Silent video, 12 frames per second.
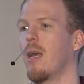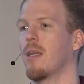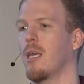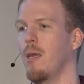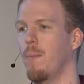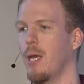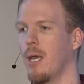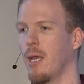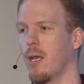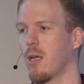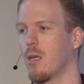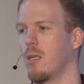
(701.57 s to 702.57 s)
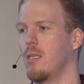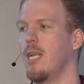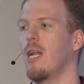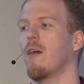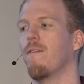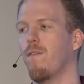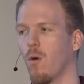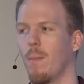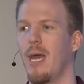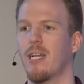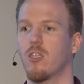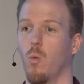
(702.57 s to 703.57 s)
keeping data
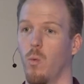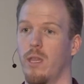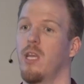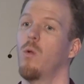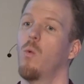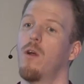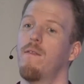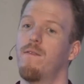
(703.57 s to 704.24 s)
formats within one